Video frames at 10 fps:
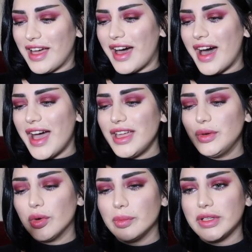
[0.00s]

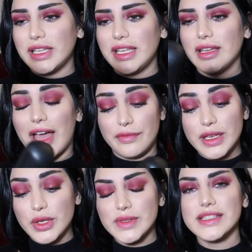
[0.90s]
I've
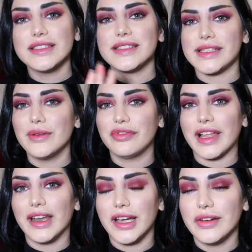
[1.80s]
been using the same
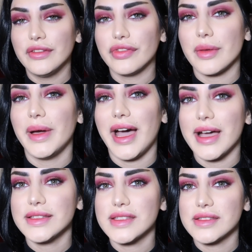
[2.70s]
flat iron for the
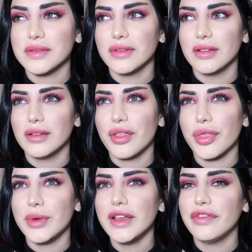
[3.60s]
past
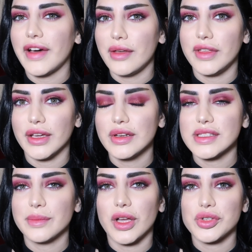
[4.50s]
3 to 5 years.
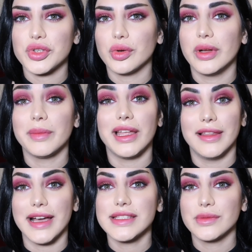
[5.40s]
I'm not sure when my
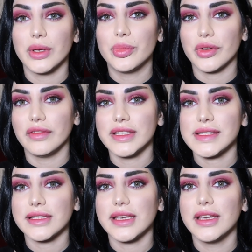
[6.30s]
last one
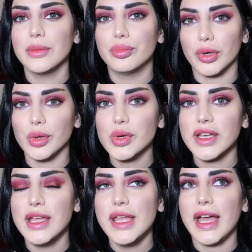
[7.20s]
previously
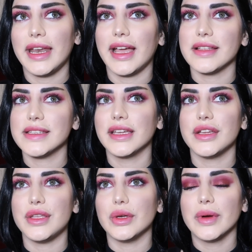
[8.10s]
broke and I have to get
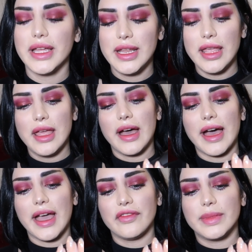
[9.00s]
a new one.
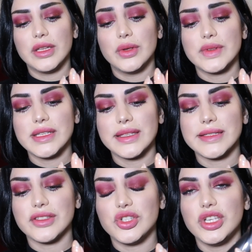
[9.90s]
I've been using
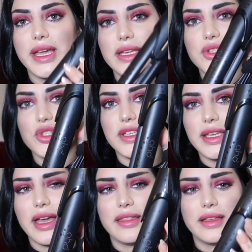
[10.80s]
this
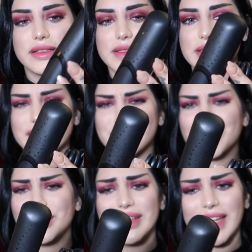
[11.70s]
GHD, I think it stands for
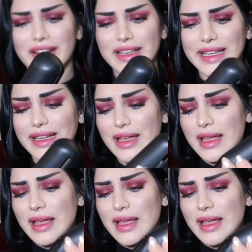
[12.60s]
Good Hair Day,